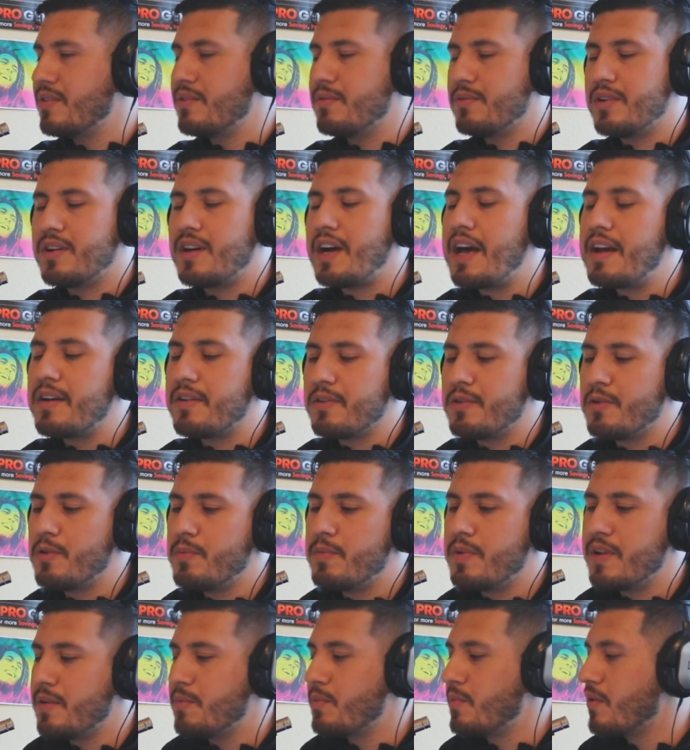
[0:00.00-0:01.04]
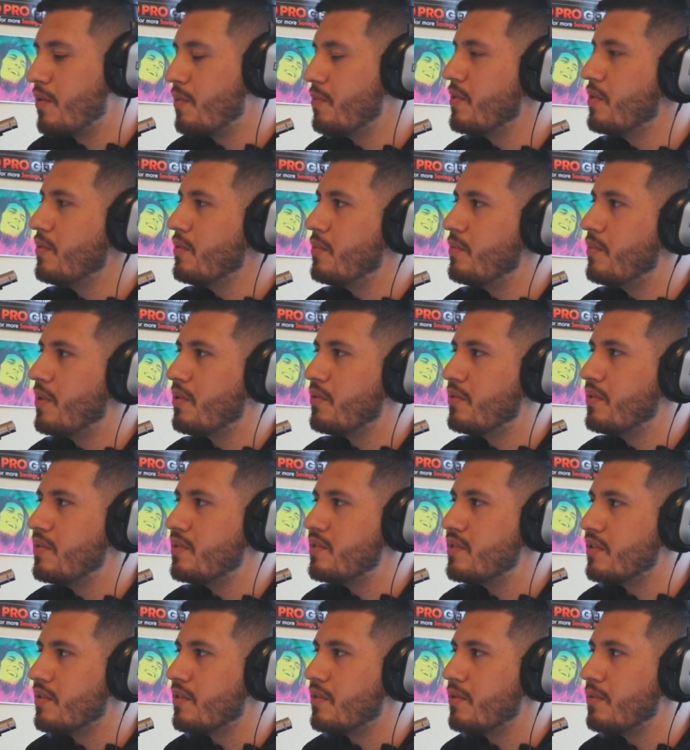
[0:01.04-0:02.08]
Well, I don't hoop anymore, but we both
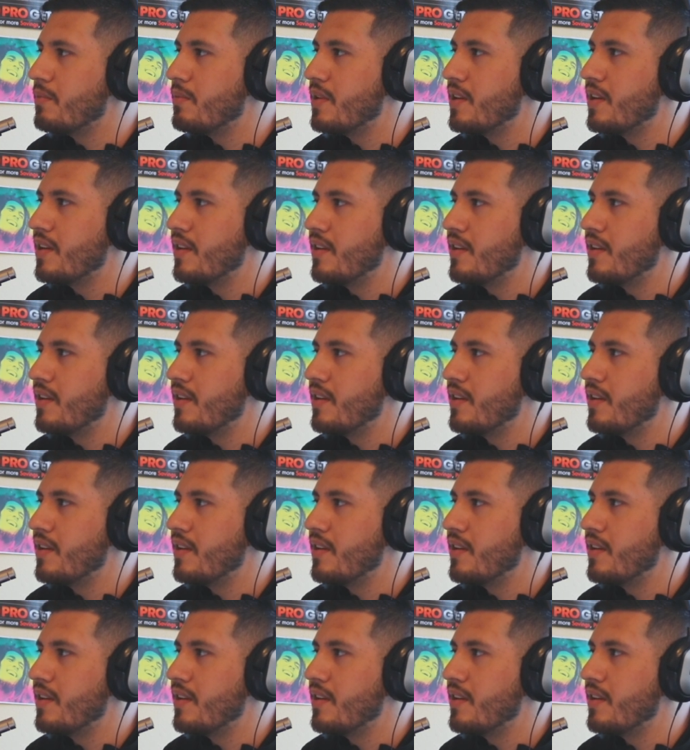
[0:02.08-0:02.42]
used to hoop.